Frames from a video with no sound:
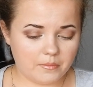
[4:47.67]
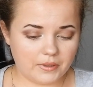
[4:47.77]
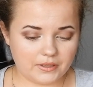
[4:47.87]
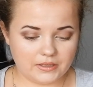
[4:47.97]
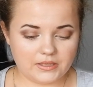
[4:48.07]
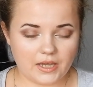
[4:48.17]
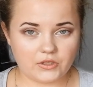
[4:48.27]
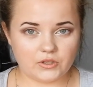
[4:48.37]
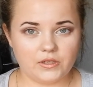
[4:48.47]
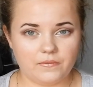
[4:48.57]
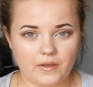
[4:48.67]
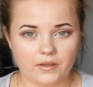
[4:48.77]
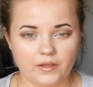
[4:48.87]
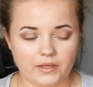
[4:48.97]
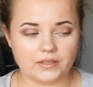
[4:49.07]
But this actually
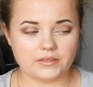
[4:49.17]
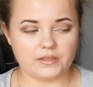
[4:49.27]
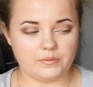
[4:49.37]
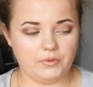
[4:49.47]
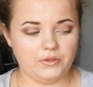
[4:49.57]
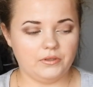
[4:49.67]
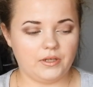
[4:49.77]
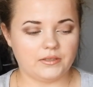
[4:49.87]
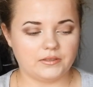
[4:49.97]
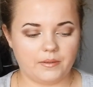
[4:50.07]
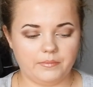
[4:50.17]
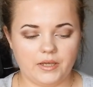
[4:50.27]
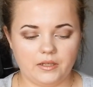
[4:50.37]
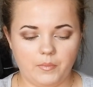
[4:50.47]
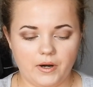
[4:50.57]
felt like a slipper, except
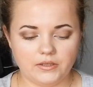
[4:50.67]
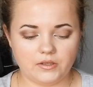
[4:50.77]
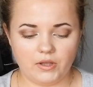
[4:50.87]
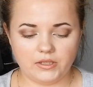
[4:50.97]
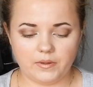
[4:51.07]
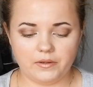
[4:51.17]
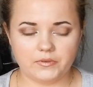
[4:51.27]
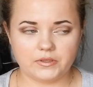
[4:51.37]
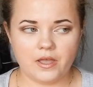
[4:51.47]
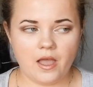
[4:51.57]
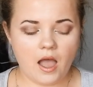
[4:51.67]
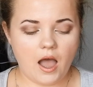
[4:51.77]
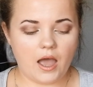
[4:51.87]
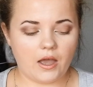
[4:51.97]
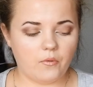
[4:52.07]
that part, so that's why I was,
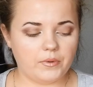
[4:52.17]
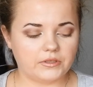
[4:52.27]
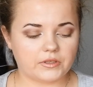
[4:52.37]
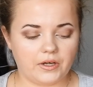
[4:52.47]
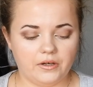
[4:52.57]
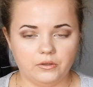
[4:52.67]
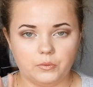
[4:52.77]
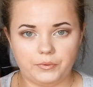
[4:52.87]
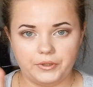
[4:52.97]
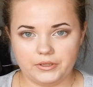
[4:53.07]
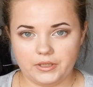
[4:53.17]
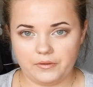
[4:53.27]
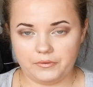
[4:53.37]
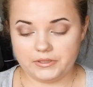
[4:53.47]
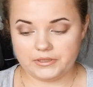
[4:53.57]
I have been scared to wear it
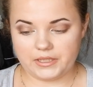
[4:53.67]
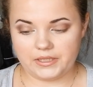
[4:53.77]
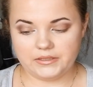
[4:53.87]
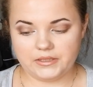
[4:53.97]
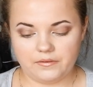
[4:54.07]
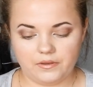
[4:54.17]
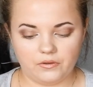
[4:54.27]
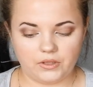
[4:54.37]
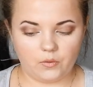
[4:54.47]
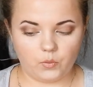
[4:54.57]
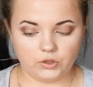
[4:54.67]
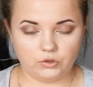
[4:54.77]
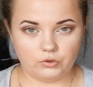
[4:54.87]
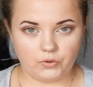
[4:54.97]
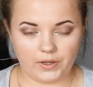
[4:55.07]
ever since, and thought I want
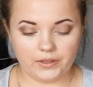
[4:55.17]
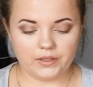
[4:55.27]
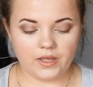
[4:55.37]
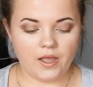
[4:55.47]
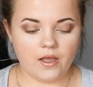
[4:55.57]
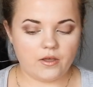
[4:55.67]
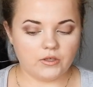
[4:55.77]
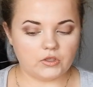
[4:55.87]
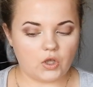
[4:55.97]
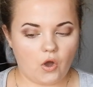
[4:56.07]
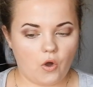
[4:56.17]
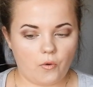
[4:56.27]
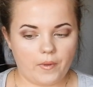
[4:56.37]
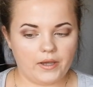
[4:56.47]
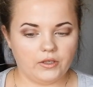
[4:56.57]
to try it.
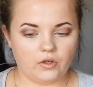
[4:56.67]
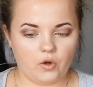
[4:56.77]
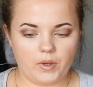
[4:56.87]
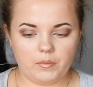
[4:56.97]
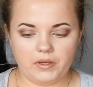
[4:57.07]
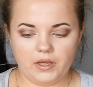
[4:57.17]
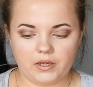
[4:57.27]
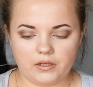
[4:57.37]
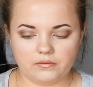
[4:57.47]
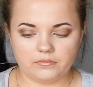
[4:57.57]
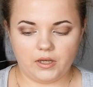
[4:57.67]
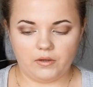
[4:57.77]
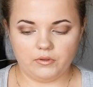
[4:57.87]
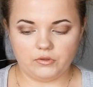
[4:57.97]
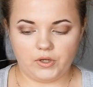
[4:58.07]
So I don't know, maybe I,
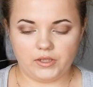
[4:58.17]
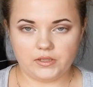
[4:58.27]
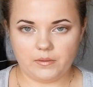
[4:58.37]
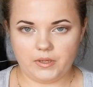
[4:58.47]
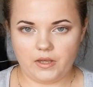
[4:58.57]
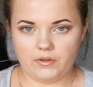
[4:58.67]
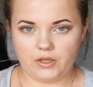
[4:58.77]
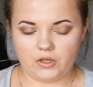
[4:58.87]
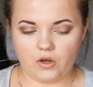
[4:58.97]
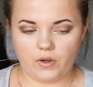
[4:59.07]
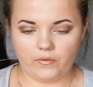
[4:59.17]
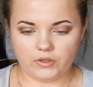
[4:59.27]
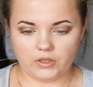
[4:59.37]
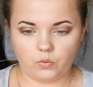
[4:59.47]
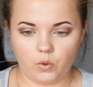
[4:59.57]
I will try someday when I know I will
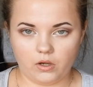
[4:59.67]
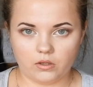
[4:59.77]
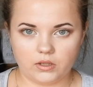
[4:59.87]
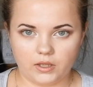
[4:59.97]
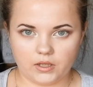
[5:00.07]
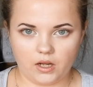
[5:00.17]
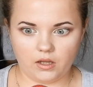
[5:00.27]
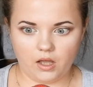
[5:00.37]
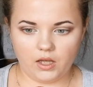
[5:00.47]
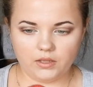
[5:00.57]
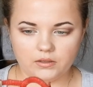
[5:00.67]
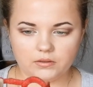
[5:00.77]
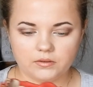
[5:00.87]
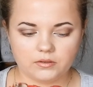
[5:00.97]
not walk like a lot.